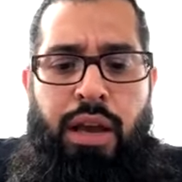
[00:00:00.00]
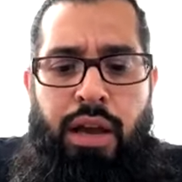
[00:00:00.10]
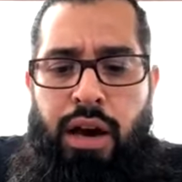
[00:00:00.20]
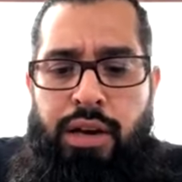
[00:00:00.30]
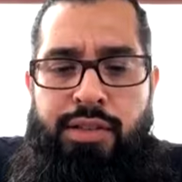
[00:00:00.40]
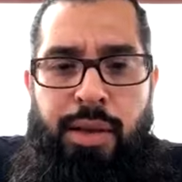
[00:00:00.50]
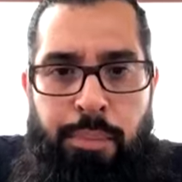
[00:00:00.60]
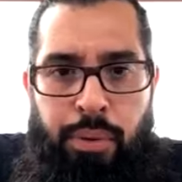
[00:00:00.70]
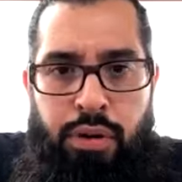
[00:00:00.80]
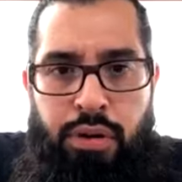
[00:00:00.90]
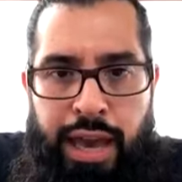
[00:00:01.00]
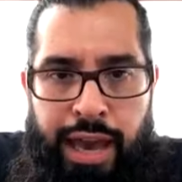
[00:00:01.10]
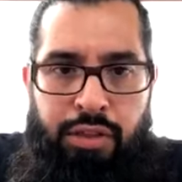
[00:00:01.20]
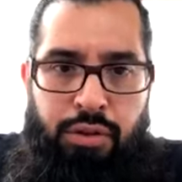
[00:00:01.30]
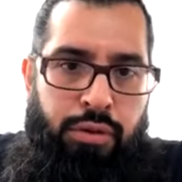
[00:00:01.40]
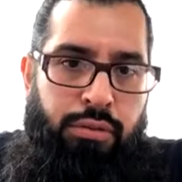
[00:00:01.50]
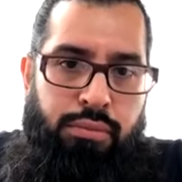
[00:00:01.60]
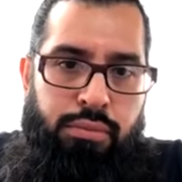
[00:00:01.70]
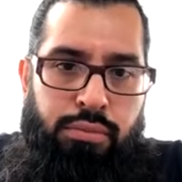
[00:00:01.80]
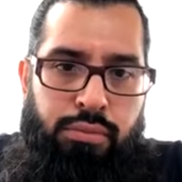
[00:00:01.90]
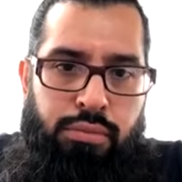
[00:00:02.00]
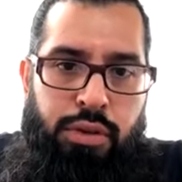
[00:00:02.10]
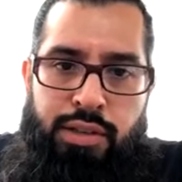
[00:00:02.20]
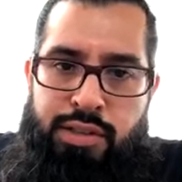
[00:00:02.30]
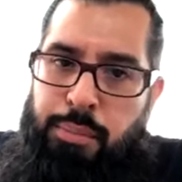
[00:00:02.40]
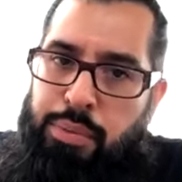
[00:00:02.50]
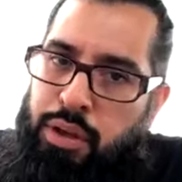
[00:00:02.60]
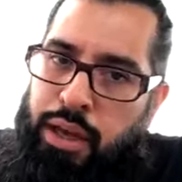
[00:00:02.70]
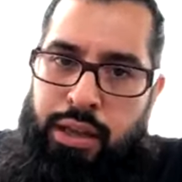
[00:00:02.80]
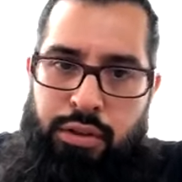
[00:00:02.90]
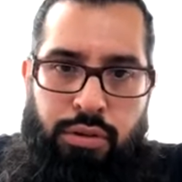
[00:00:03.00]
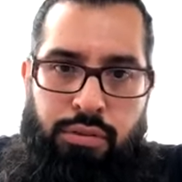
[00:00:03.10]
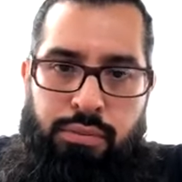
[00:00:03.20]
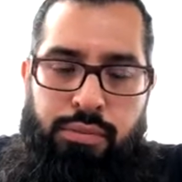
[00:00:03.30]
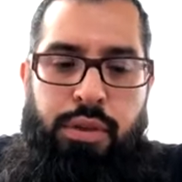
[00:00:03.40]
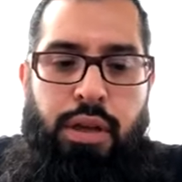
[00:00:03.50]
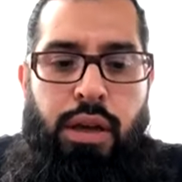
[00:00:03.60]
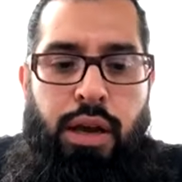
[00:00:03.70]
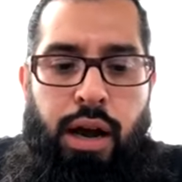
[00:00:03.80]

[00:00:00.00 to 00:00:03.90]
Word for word: A simple candle, a simple candle,